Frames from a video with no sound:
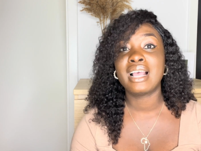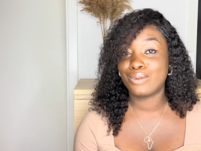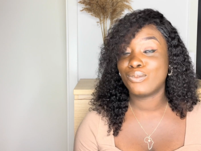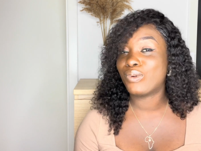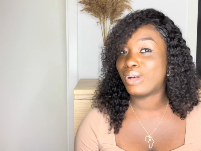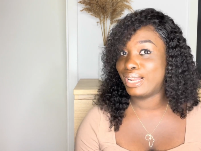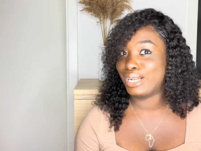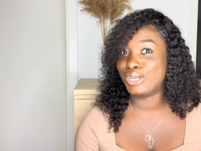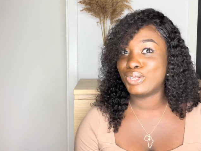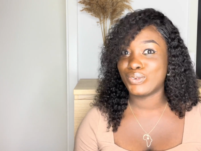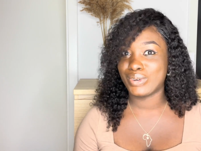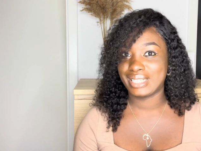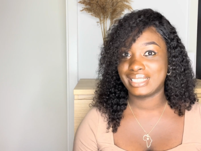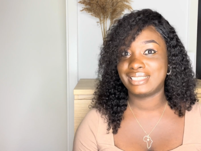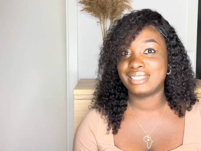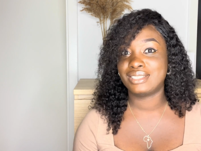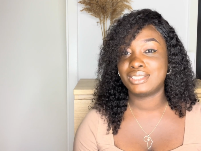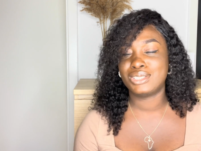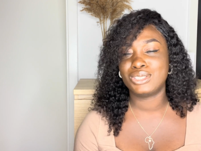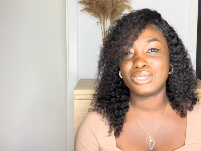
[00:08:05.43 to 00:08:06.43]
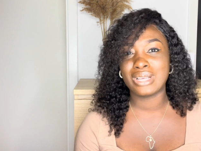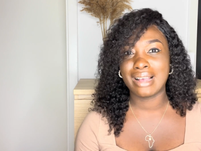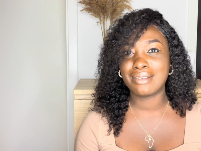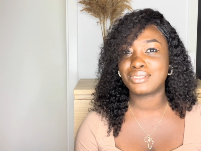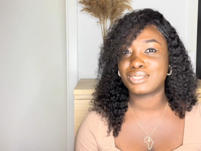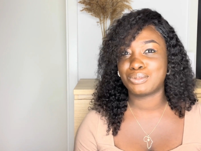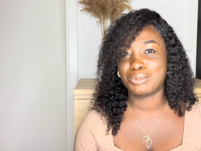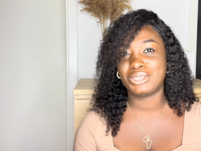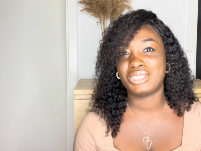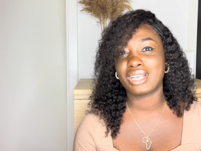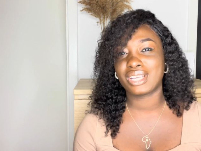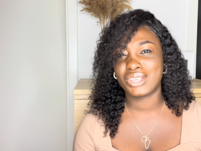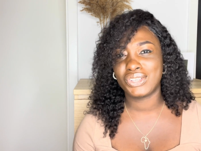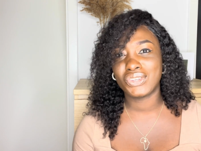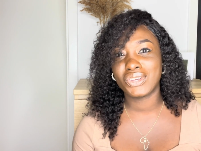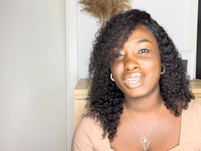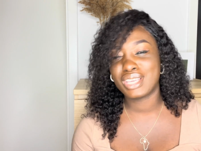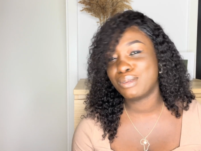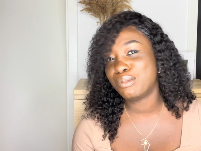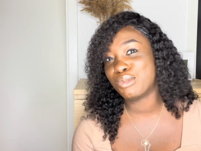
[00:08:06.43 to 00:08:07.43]
While you're at it, you have to be checking
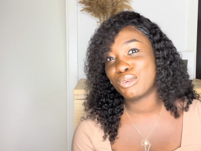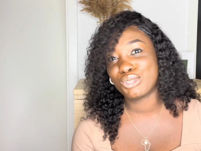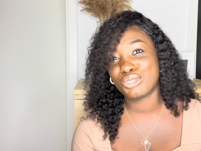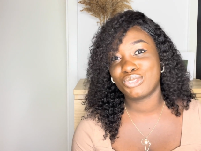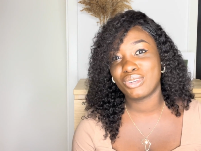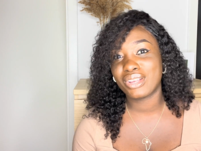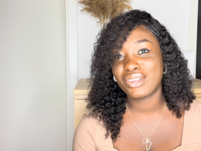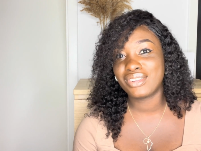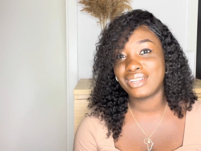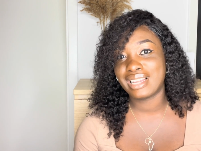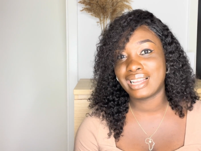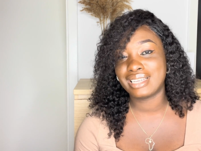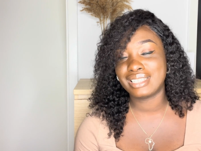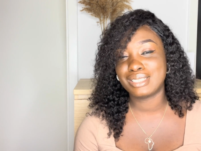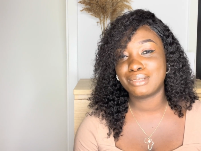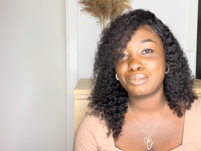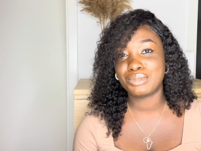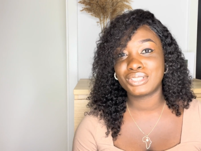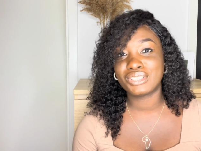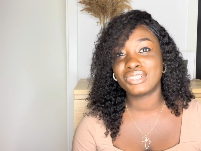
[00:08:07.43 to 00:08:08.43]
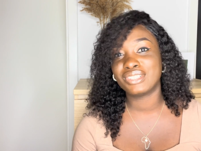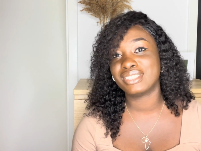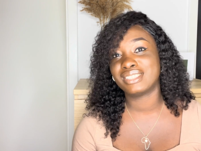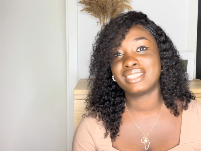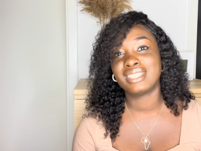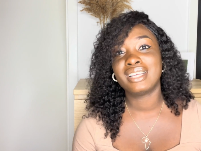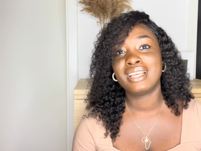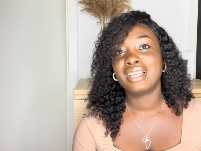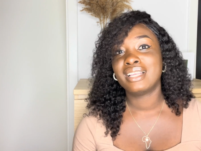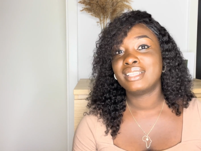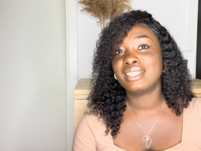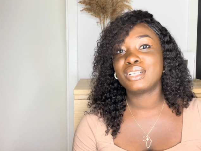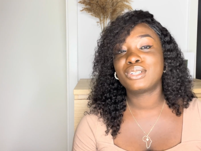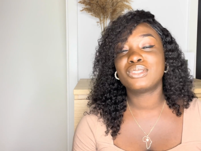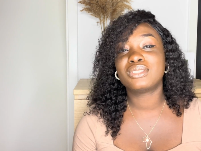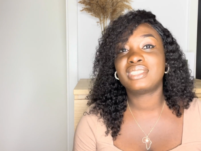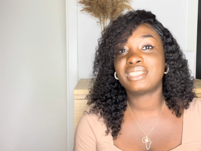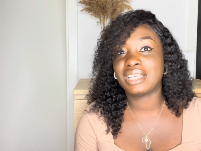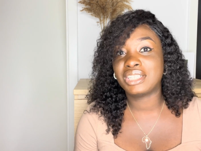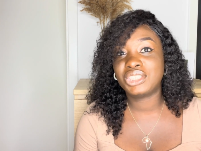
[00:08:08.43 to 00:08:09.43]
your emails regularly, because they
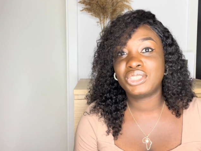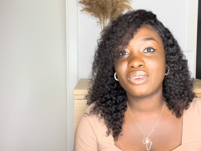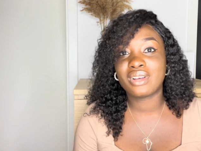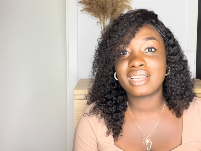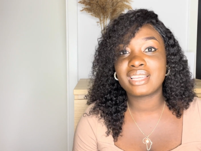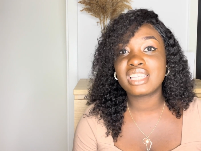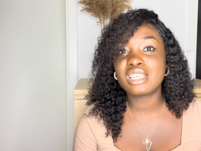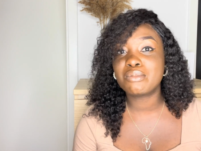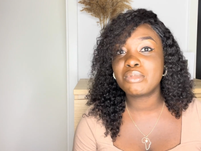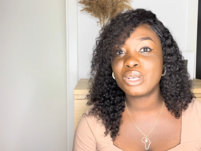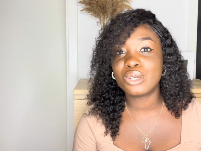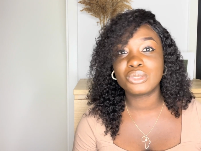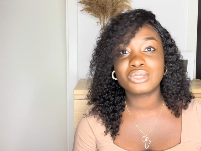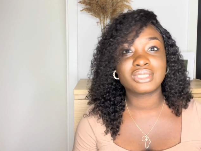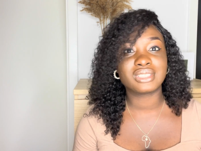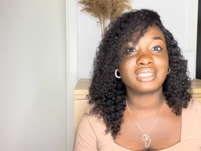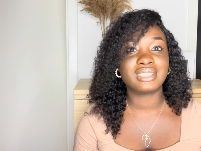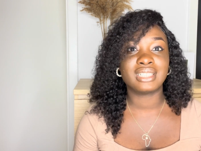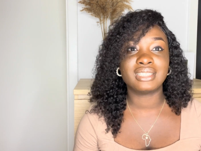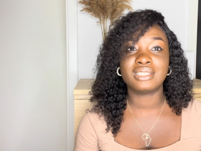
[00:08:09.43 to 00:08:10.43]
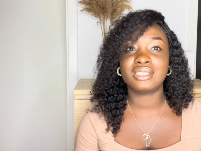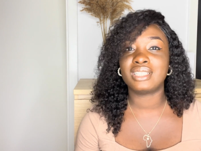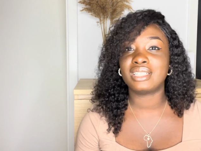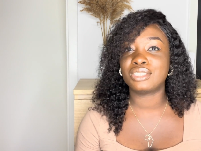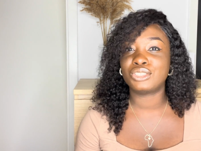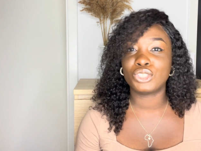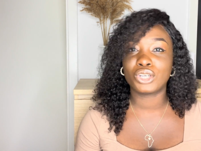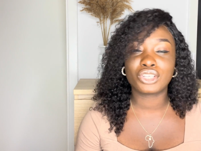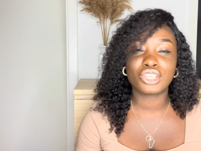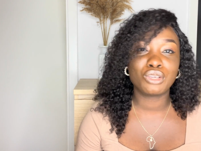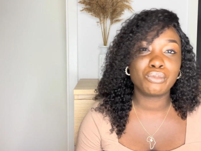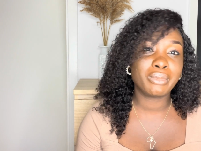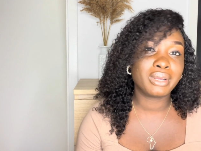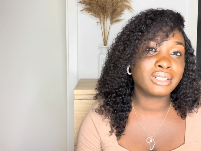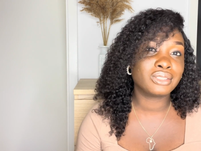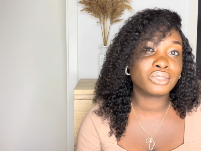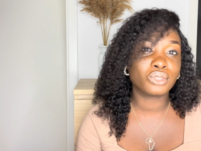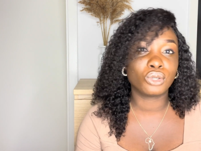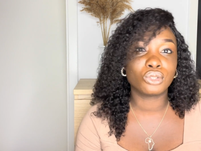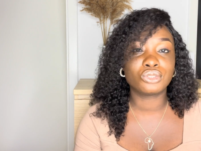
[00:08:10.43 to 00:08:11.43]
could send you an email to send in a
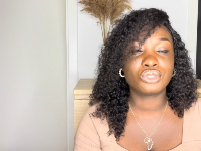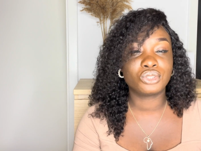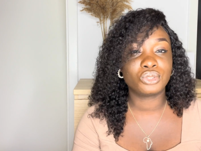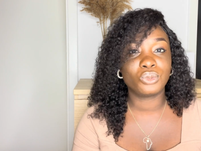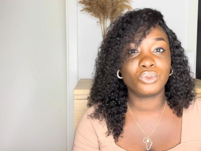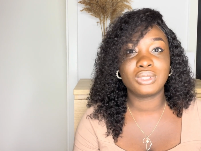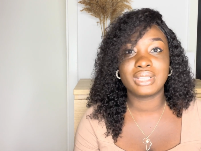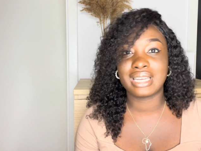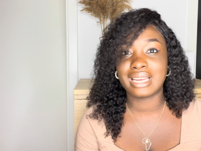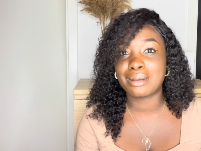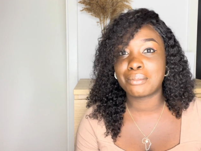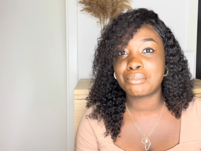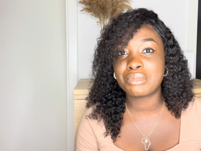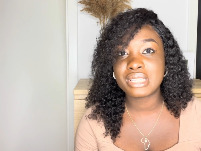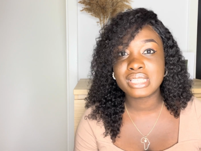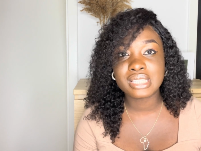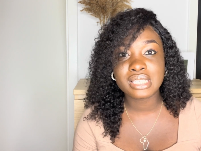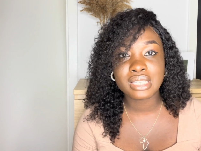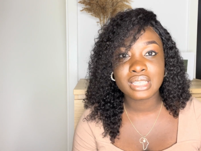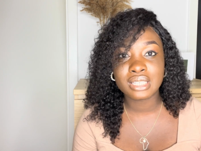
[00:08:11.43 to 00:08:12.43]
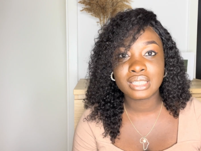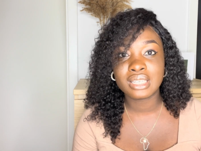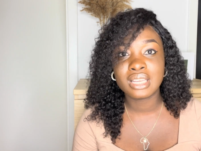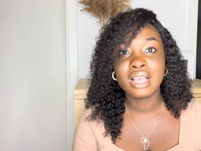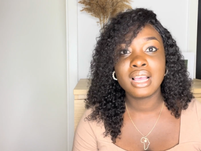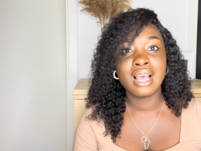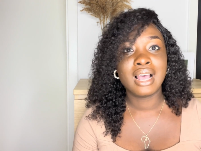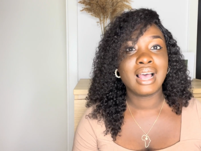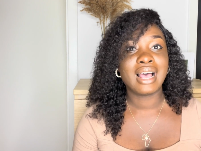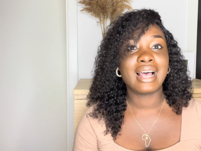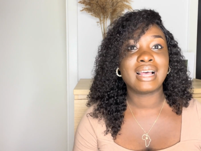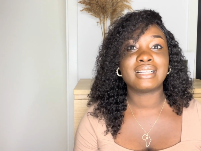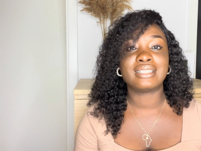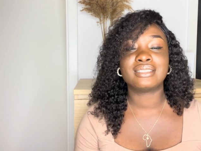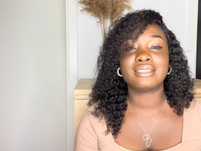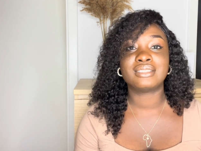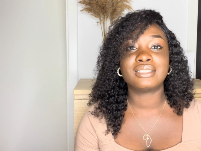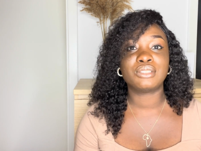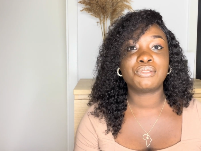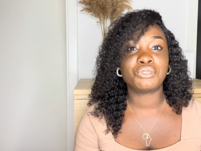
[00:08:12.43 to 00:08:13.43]
document or 2 that are missing,
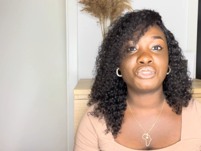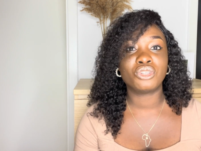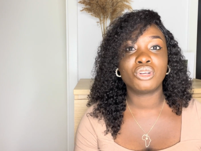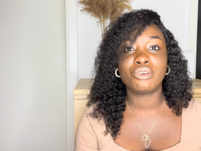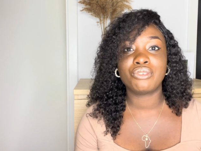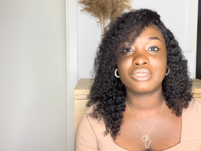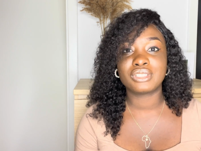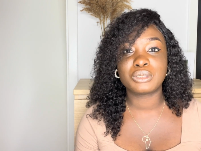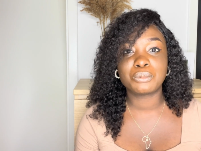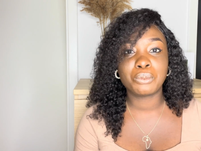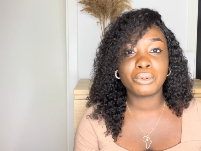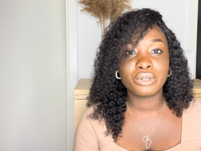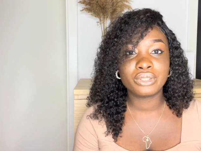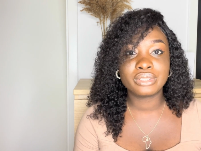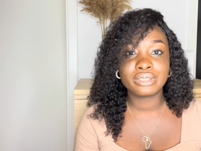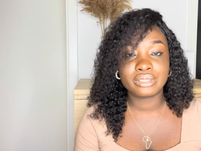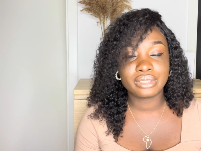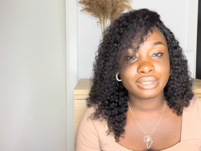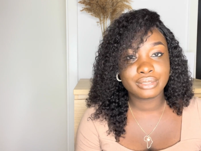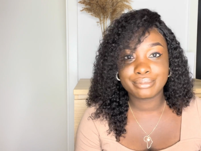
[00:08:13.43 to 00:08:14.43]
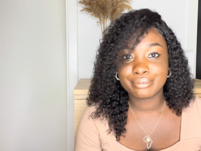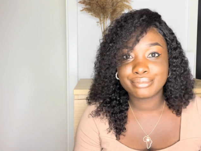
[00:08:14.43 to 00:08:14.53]
and if you don't respond,